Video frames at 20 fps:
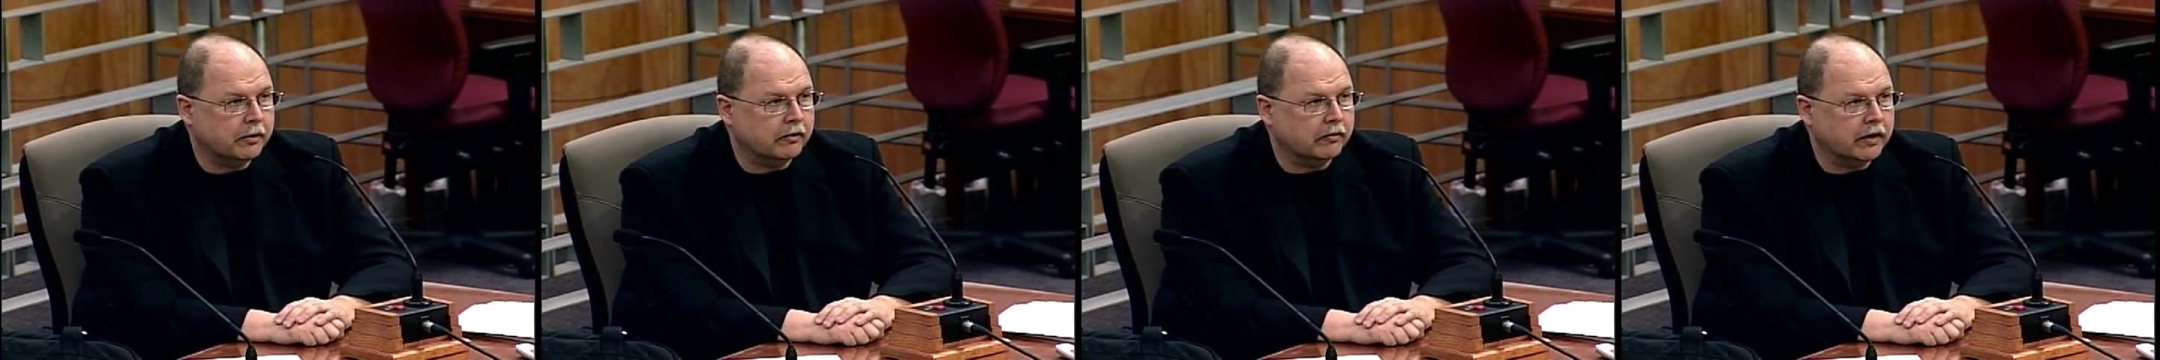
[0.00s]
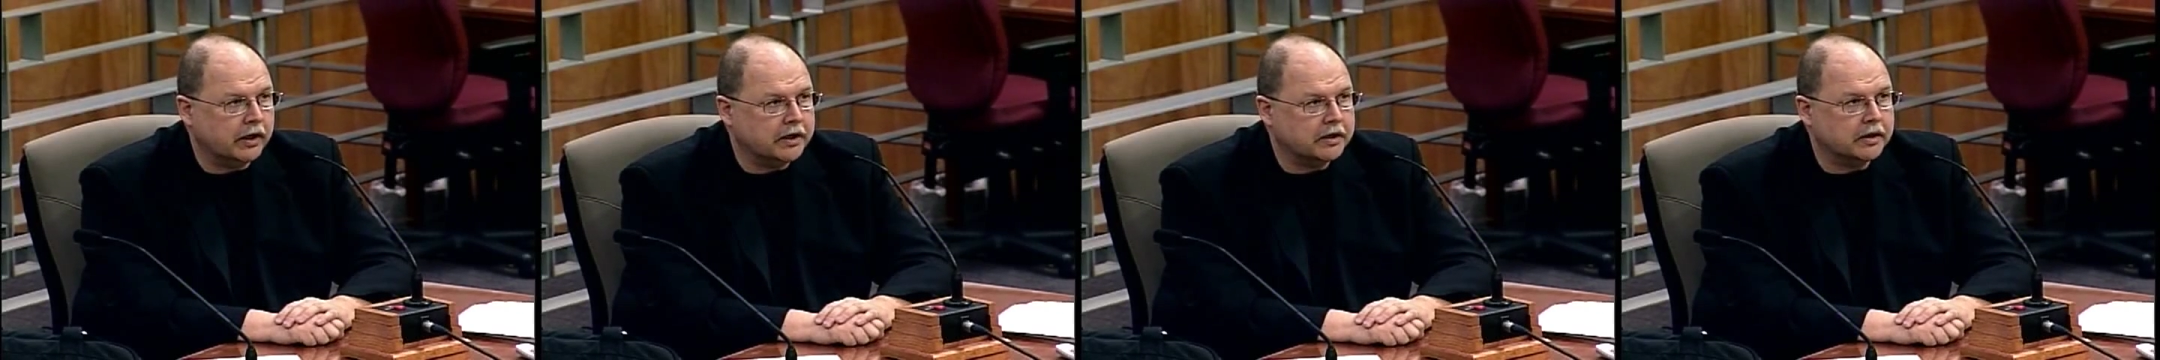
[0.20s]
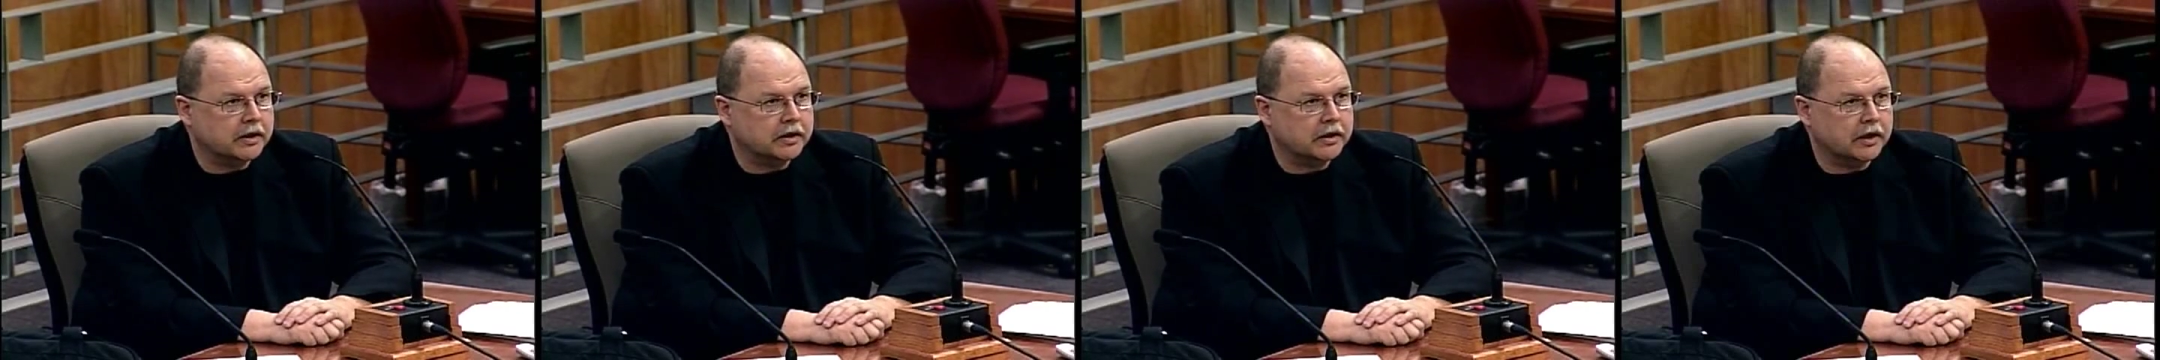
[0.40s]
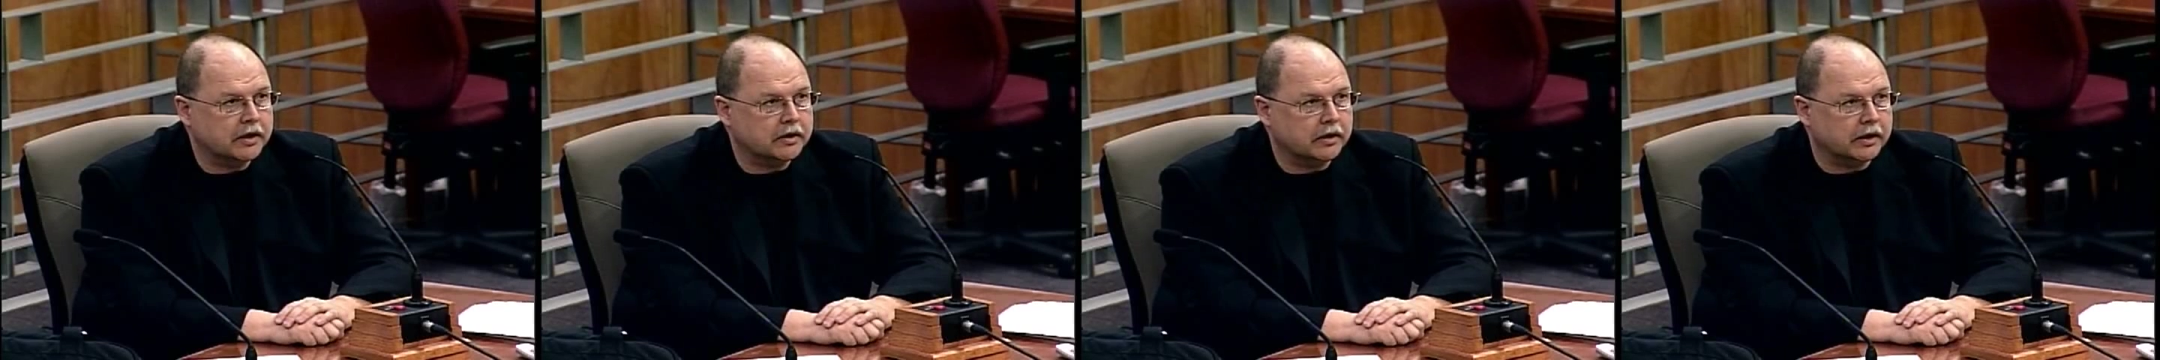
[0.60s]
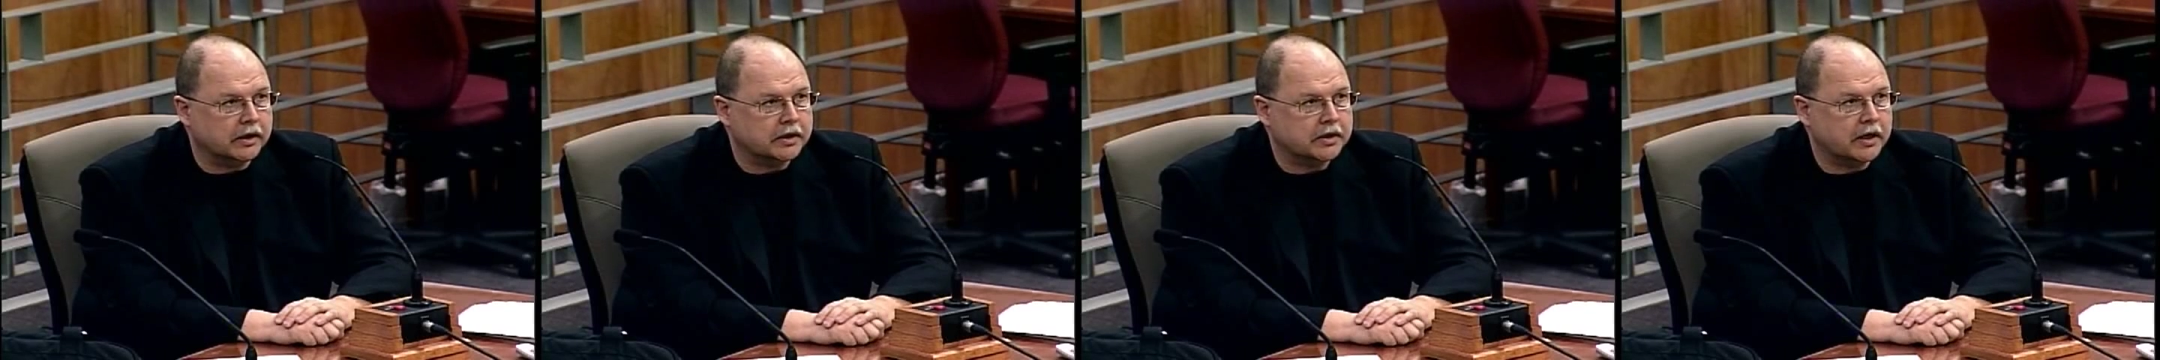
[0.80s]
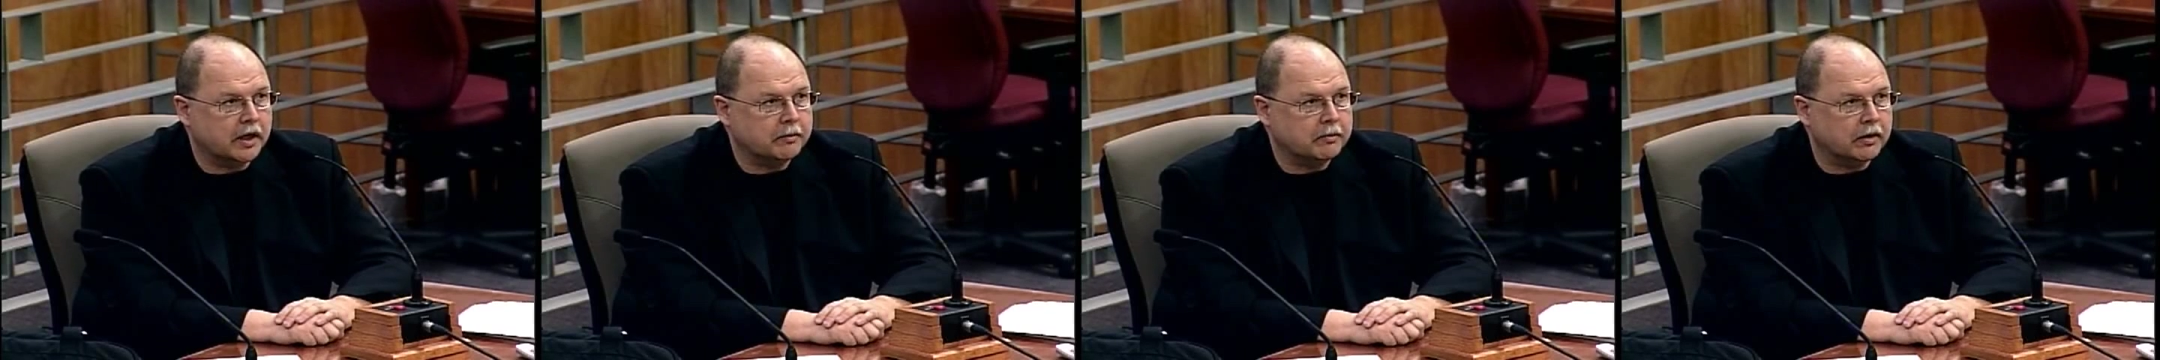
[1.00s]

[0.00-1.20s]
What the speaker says: reached essentially the same